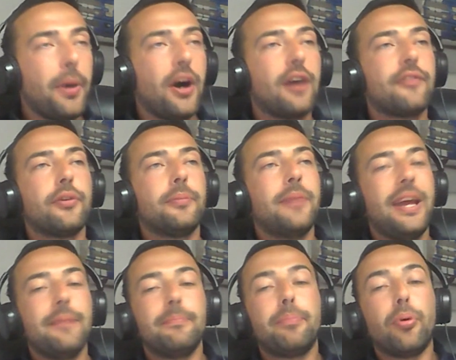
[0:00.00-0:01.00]
Apart from
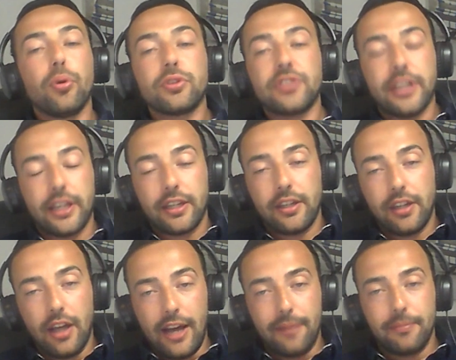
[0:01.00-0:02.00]

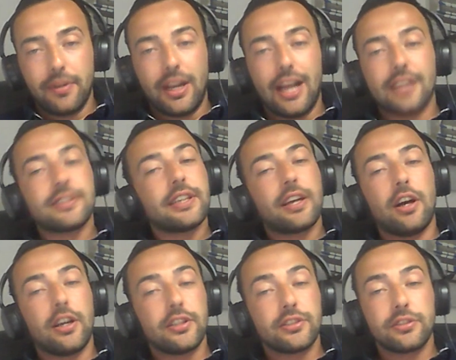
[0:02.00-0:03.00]
importing classic
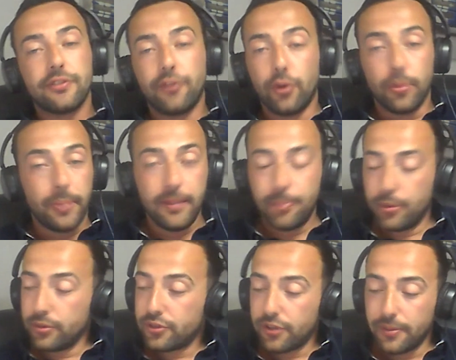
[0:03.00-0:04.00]
cars for
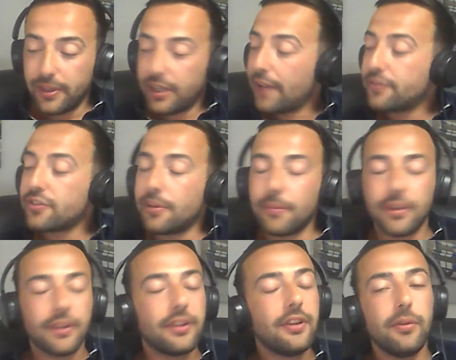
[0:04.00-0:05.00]
people, so we could have
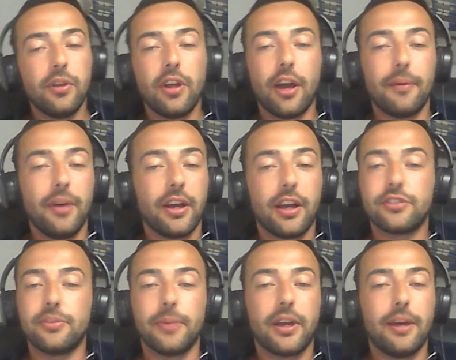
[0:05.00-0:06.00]
a
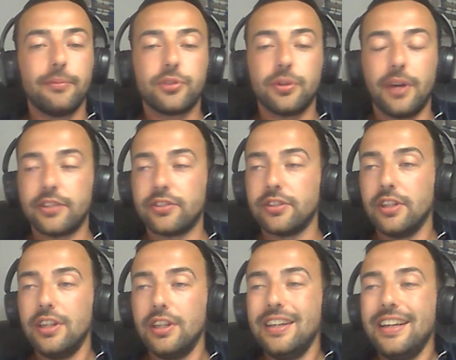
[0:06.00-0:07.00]
customer come to
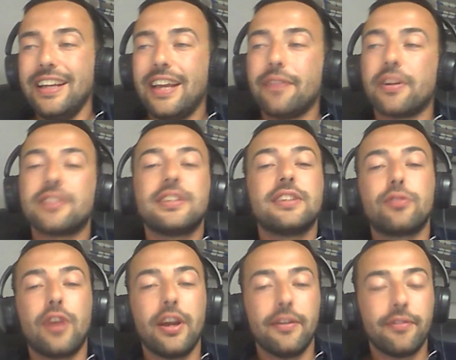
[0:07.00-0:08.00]
us, give us his
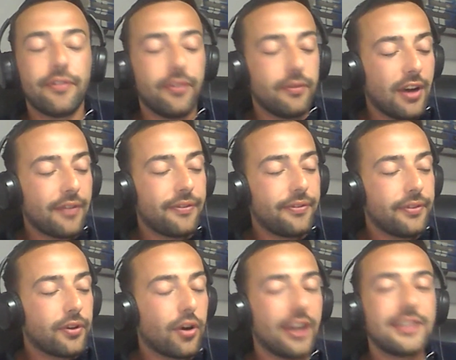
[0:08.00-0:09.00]

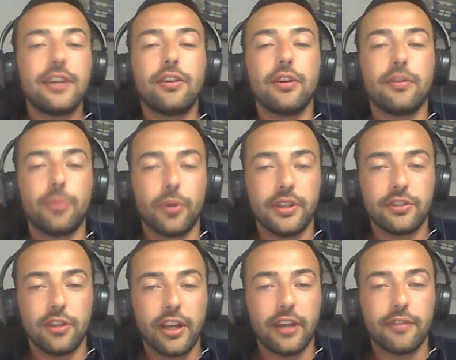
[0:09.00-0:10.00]
rough criteria of what
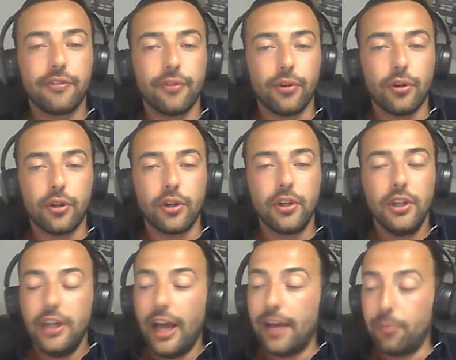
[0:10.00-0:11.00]
he's looking for,
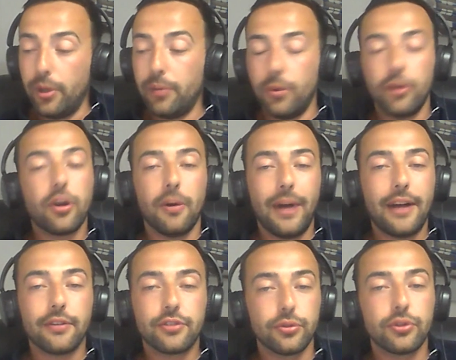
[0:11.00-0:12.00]
and we will go
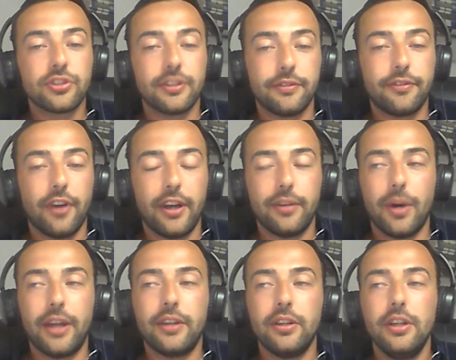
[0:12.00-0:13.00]
outsource and find
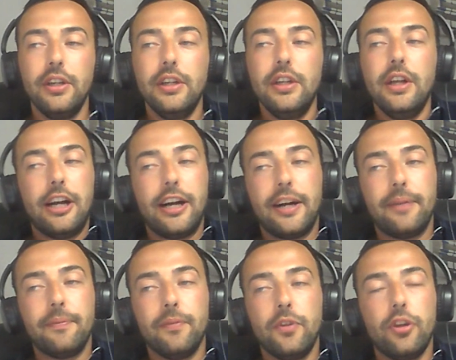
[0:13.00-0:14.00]
one.
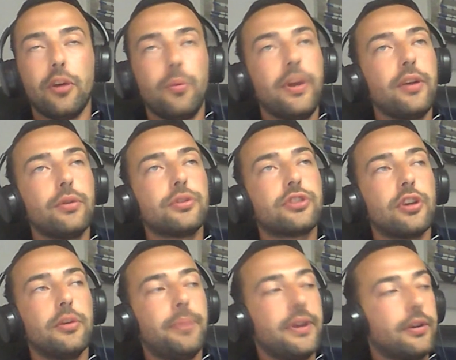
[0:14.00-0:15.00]
We
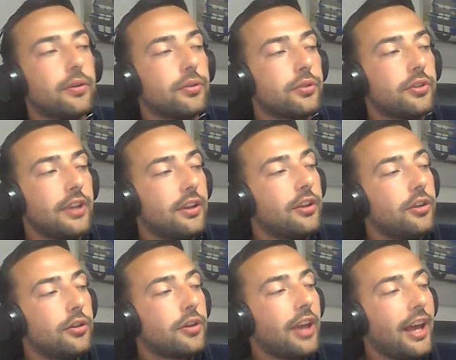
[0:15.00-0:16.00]
also build in
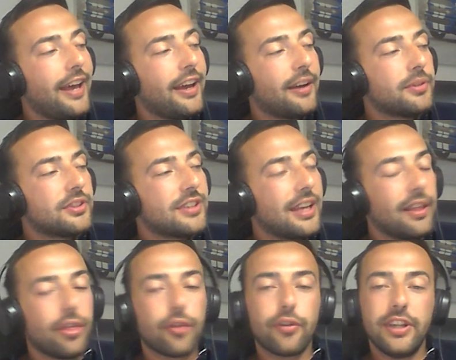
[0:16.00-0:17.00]
the UK, I would say
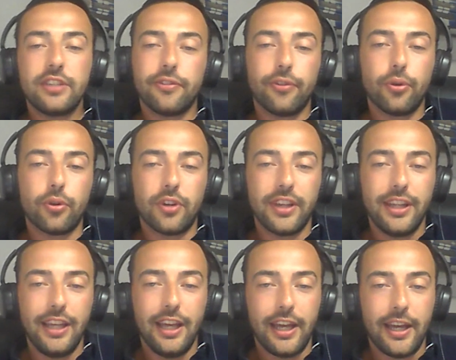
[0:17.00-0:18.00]
3 to 4 a
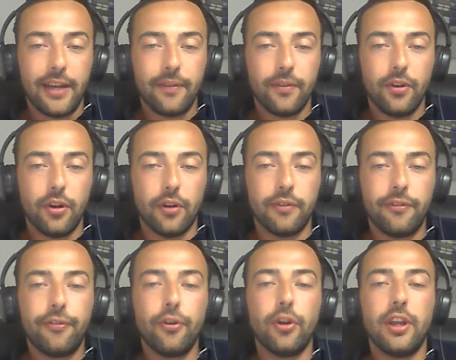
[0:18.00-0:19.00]
year of
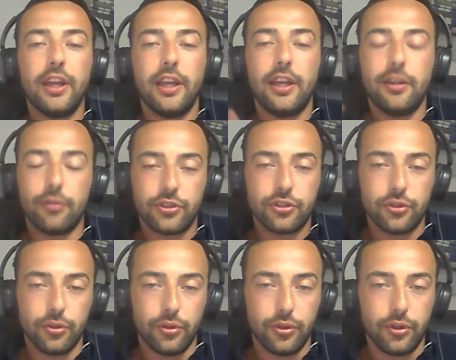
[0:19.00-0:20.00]
fully
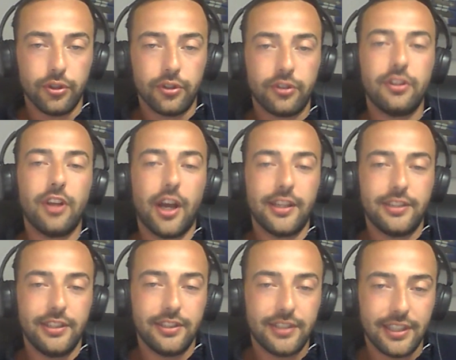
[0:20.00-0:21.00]
restored
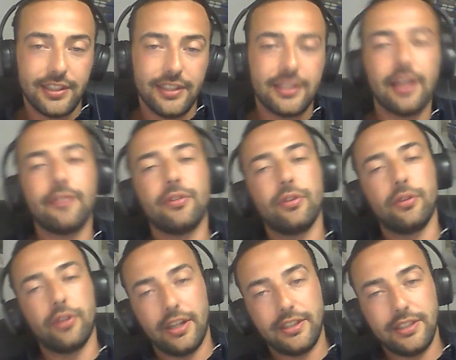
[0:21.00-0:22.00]
1967 or
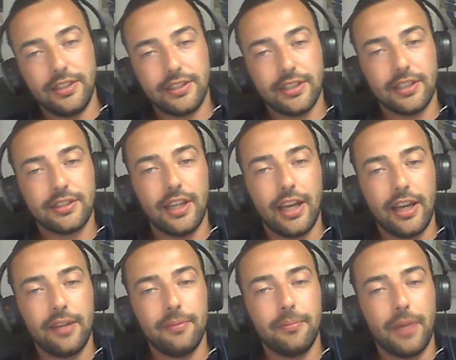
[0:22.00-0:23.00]

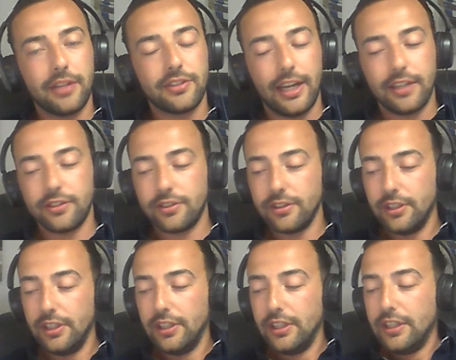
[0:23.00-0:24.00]
1968 Mustangs.
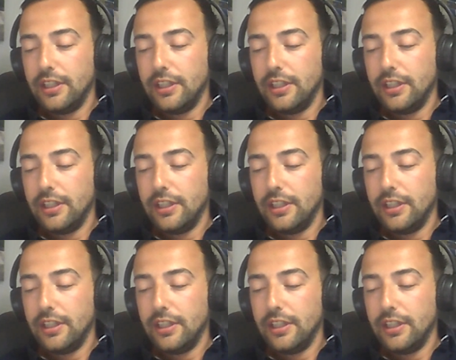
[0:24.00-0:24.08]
